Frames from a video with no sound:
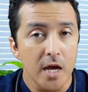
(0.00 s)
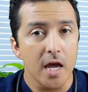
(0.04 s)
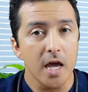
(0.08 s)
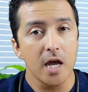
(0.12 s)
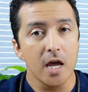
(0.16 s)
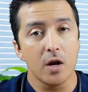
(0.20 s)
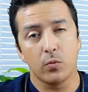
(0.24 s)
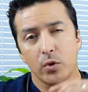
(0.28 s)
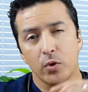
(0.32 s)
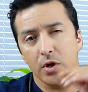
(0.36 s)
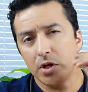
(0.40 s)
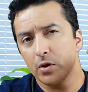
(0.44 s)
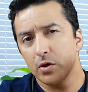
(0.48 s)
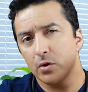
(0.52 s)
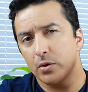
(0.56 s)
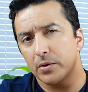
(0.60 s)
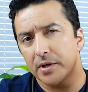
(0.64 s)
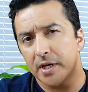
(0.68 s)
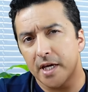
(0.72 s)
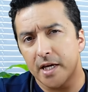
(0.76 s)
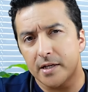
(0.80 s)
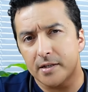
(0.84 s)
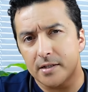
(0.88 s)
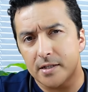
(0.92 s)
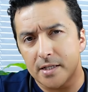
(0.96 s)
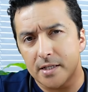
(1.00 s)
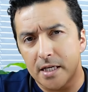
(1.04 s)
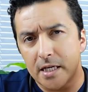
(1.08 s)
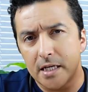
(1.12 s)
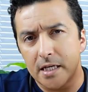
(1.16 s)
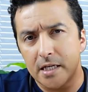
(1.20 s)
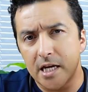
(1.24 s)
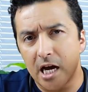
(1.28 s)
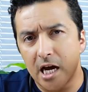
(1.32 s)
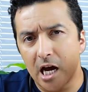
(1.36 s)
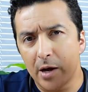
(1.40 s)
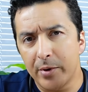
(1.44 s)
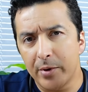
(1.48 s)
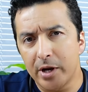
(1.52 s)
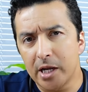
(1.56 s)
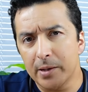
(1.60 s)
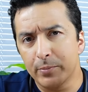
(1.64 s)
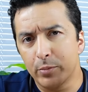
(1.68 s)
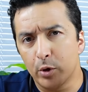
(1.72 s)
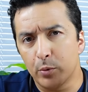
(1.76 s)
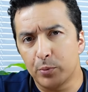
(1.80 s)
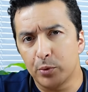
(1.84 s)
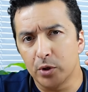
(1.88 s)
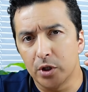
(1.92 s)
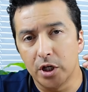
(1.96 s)
And when you look at the
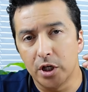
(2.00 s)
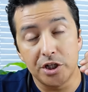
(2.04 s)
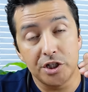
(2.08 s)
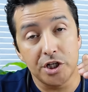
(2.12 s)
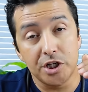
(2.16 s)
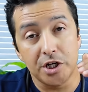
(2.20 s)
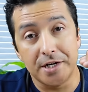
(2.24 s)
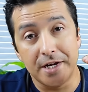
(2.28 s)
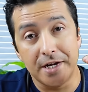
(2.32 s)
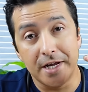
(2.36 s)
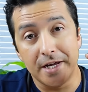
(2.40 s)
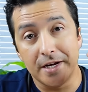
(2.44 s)
diabetic population,